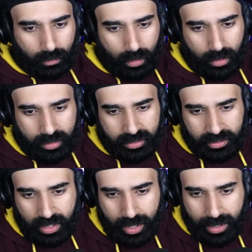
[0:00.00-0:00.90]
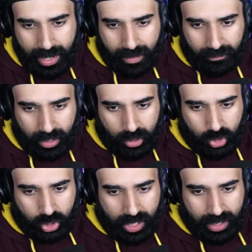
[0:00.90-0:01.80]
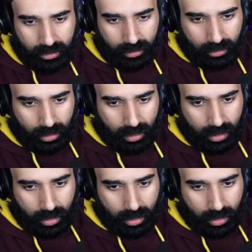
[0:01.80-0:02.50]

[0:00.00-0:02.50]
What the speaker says: Does Liana have a channel